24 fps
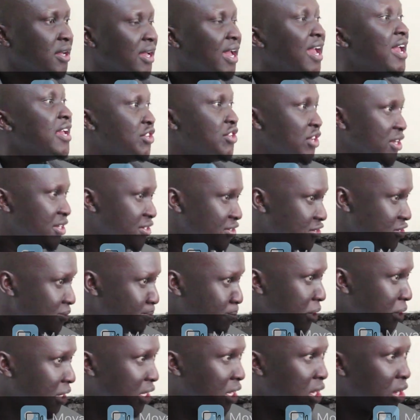agents,
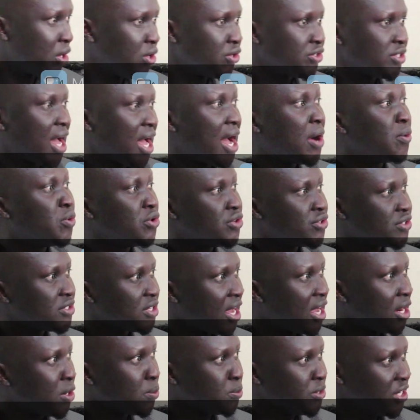because I was
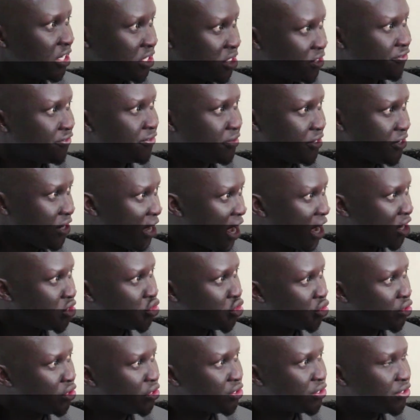an objective young
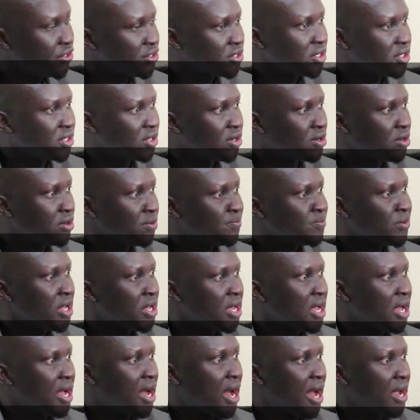journalist.
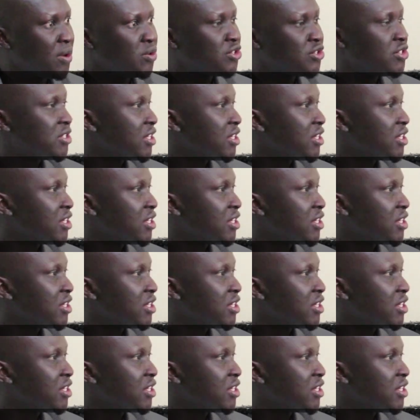I was